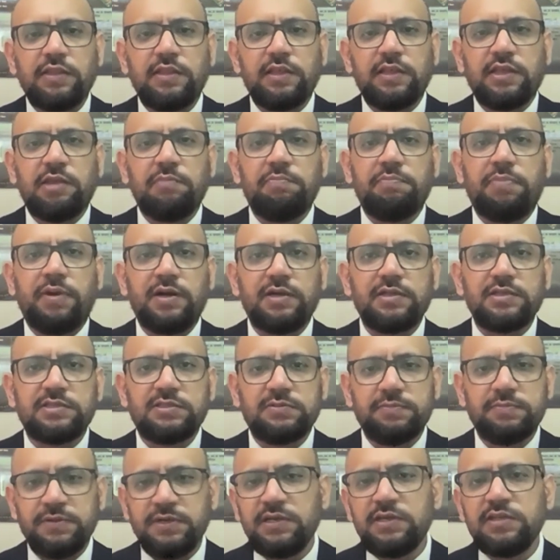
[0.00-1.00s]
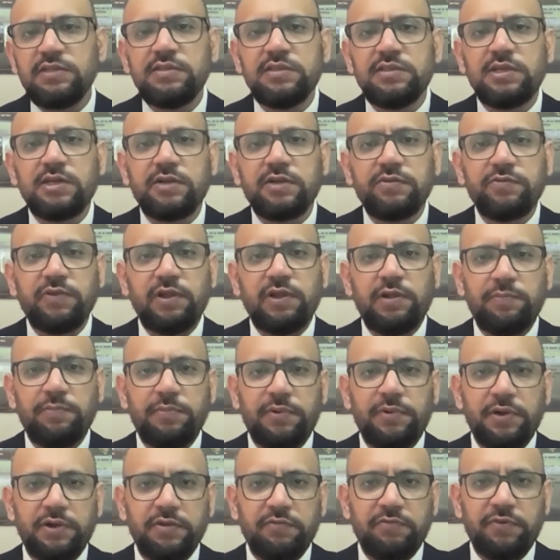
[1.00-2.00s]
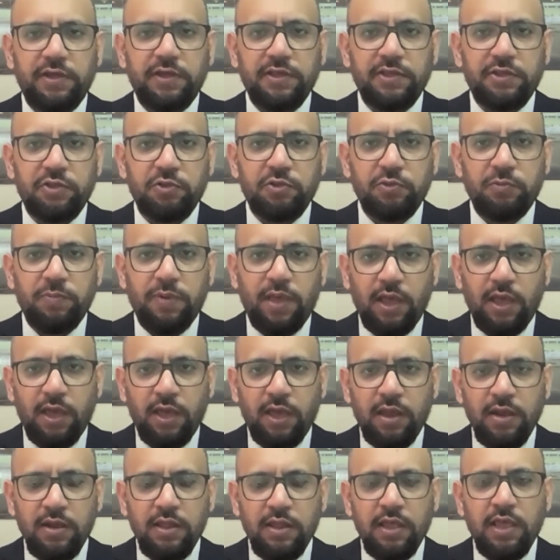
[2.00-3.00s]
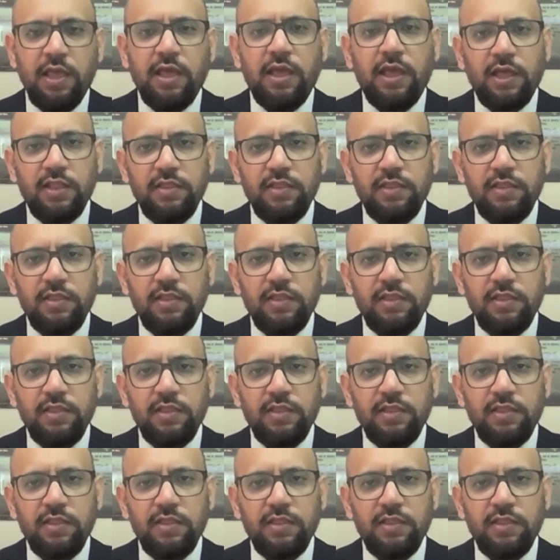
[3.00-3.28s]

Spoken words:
they can participate in the development of iCube-N.